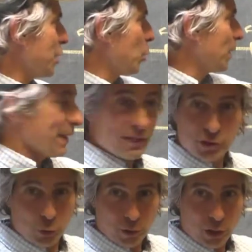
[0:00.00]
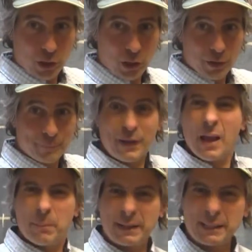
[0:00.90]
know what these two are called,
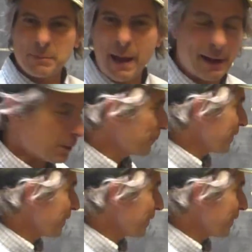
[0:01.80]
but it doesn't matter.